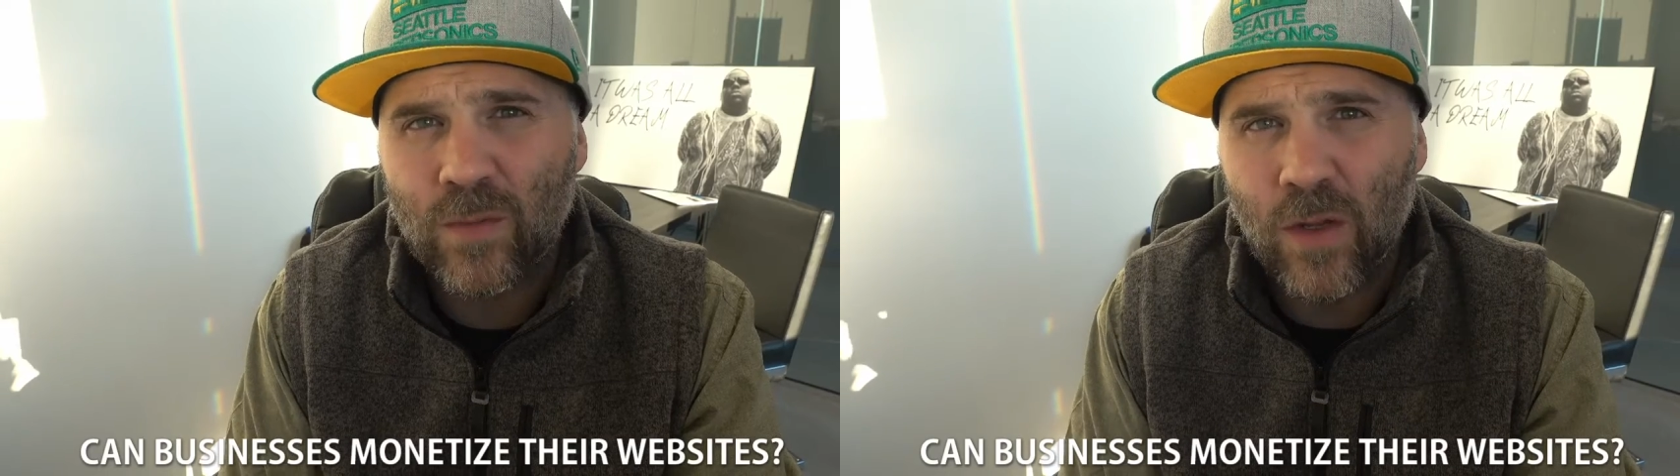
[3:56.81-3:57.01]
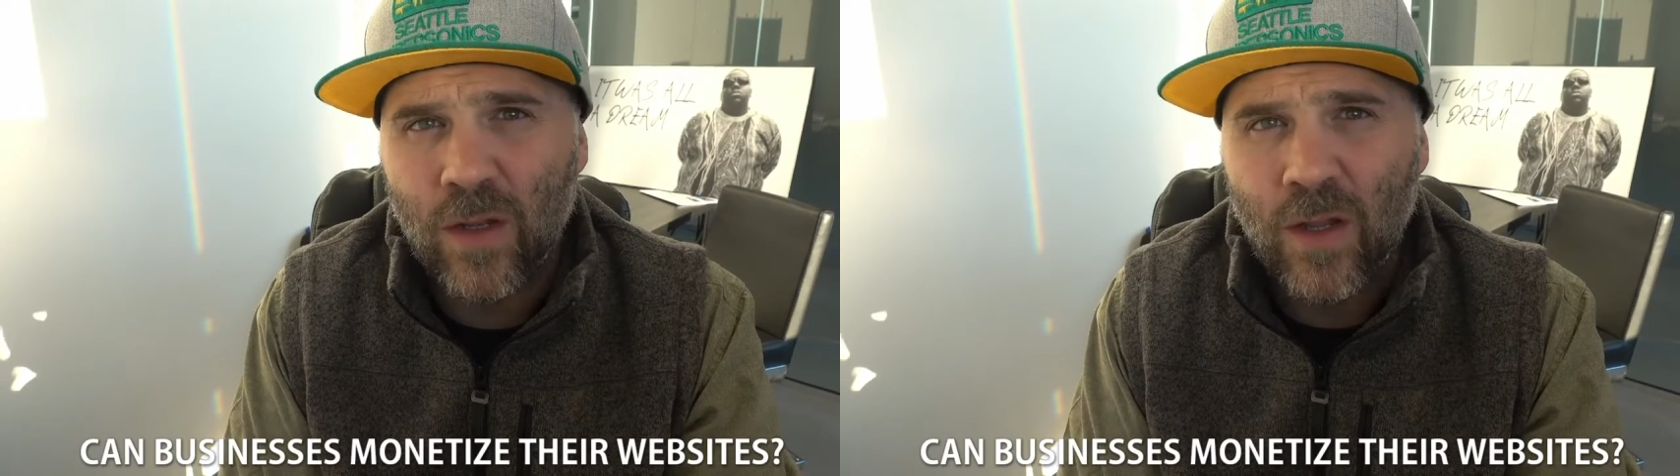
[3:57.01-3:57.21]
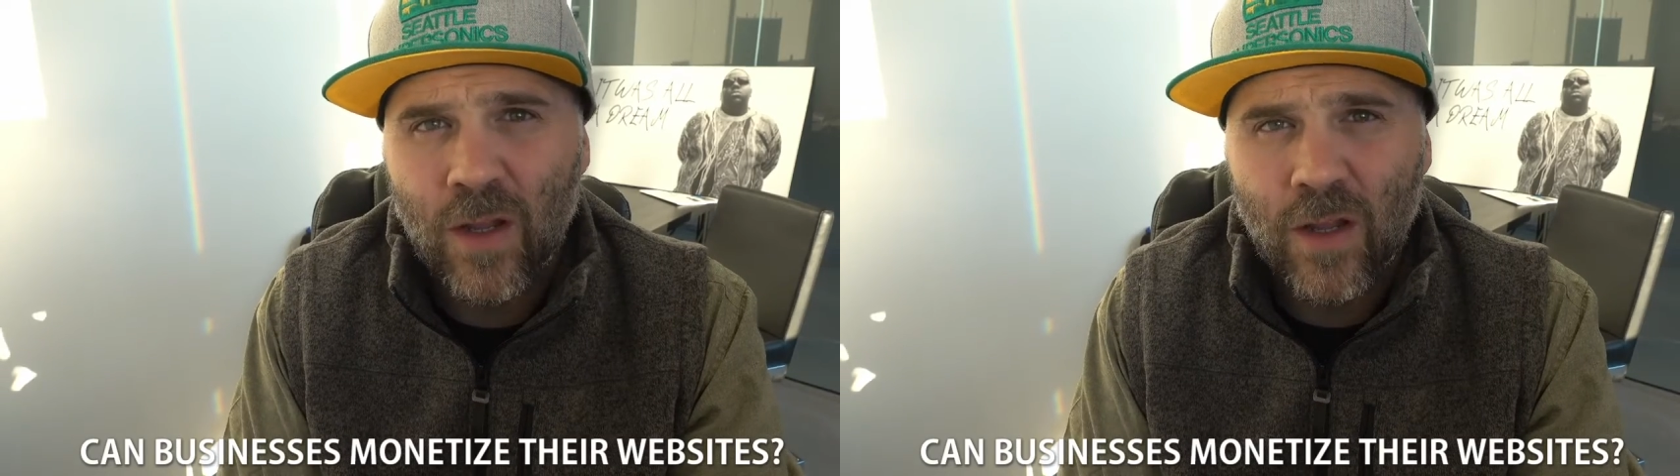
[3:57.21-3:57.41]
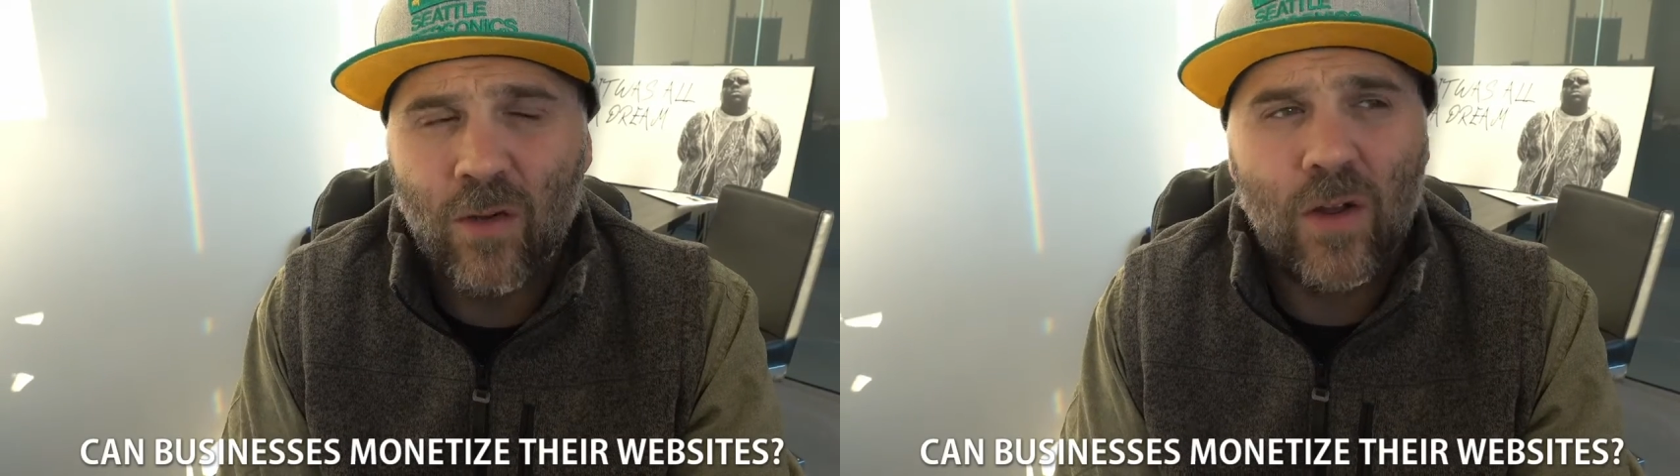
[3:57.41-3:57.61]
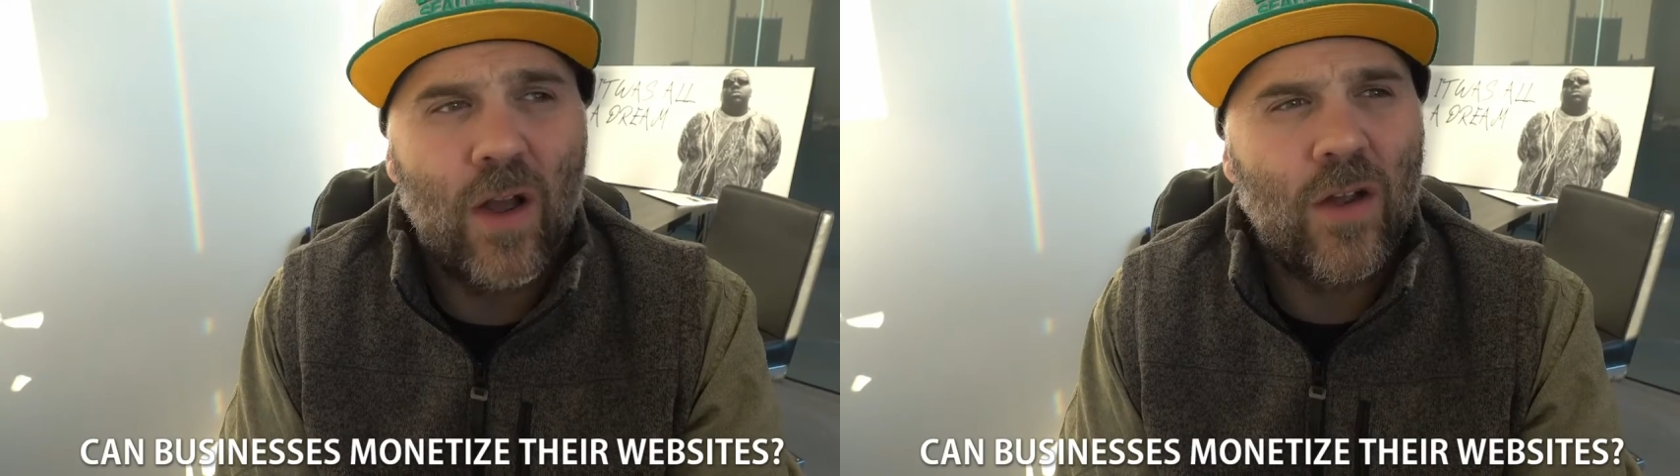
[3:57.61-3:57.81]
But
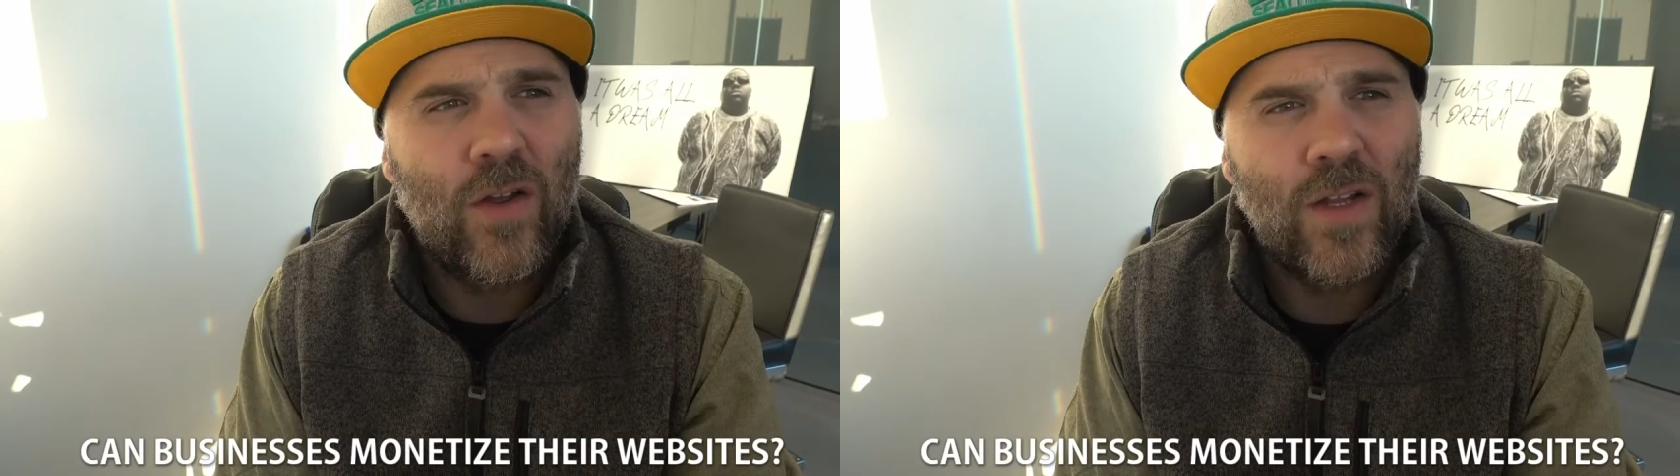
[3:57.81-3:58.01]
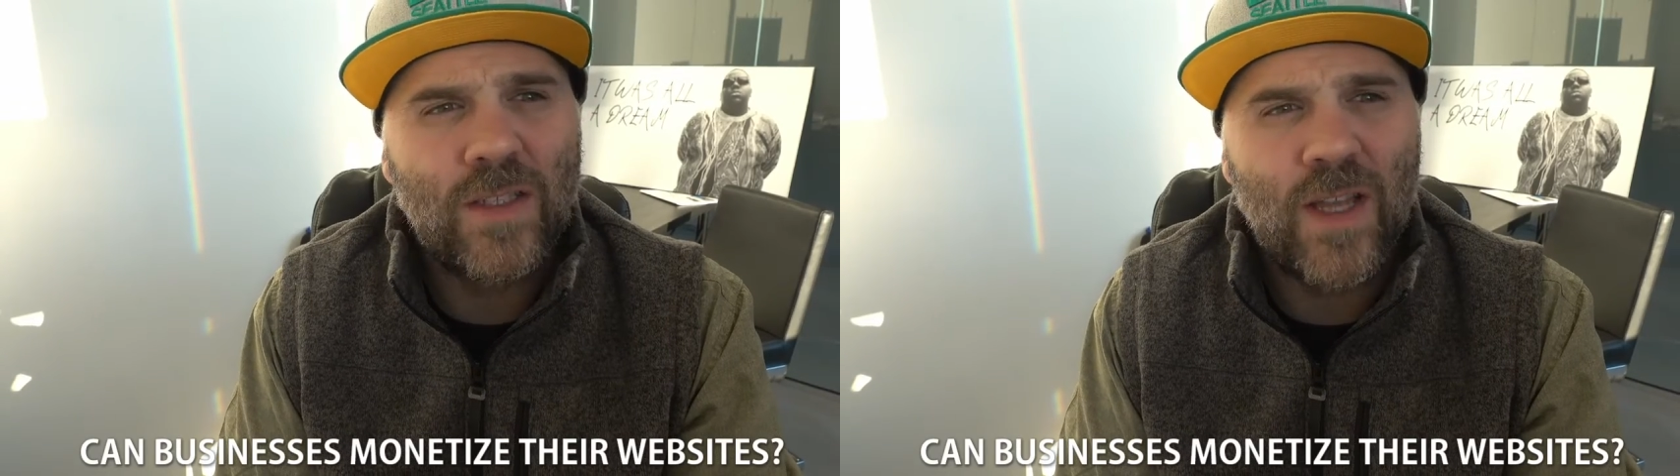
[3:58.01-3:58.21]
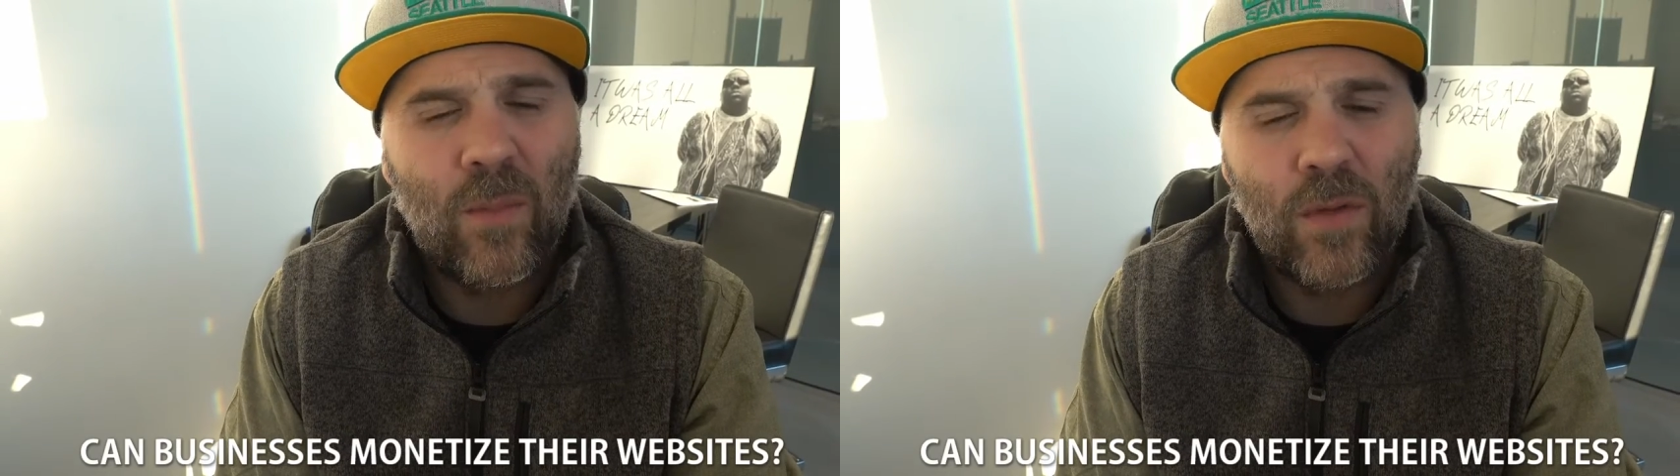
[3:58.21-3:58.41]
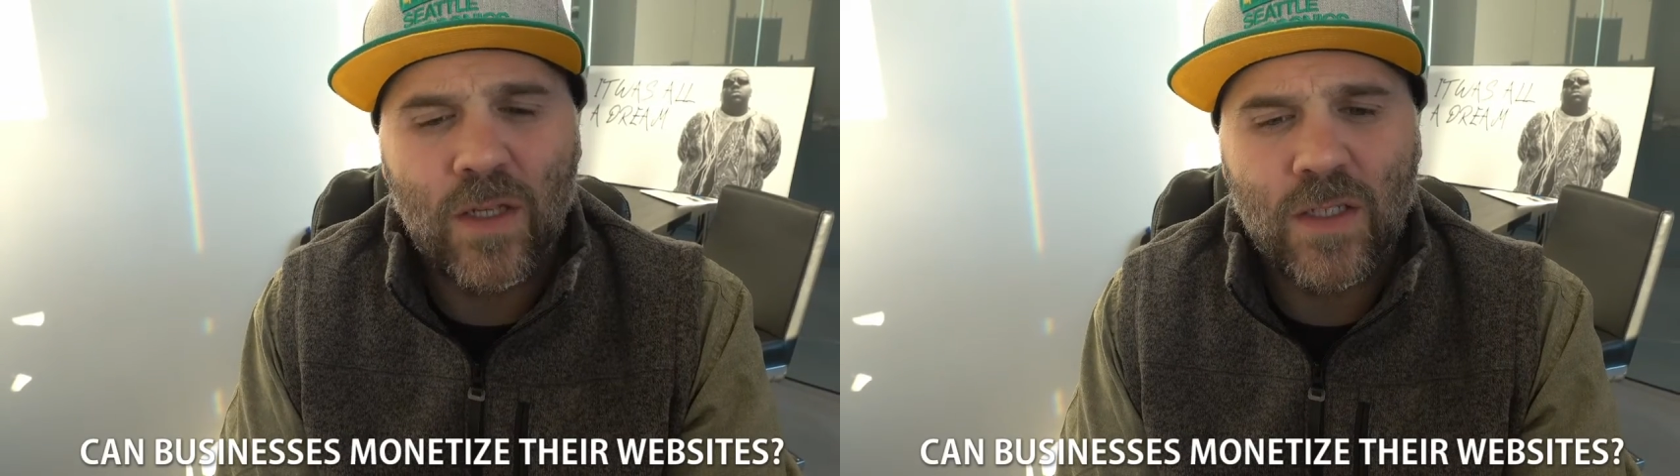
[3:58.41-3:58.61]
a good example